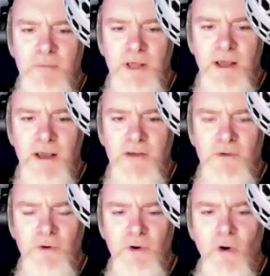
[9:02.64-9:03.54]
up with that. I
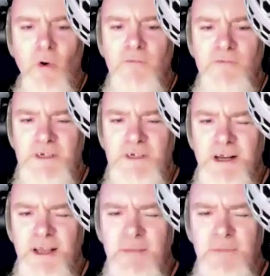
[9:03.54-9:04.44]
don't own a
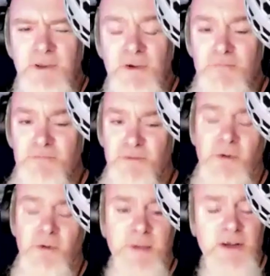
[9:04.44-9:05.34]
facility, but you'd
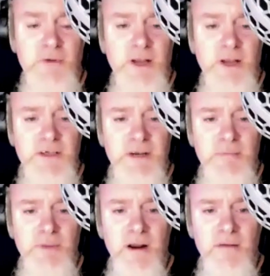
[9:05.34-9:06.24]
probably be better to answer it.
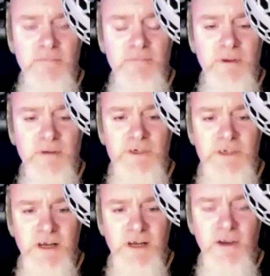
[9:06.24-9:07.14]
But are
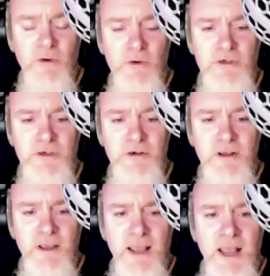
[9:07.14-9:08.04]
facility owners and
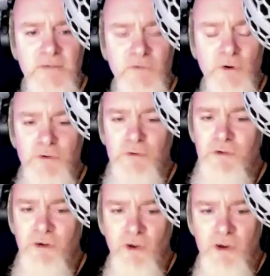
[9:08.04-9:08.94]
head of audios
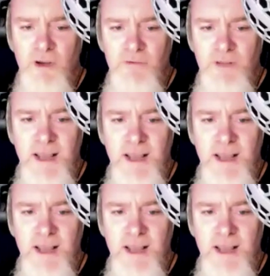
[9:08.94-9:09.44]
looking for that?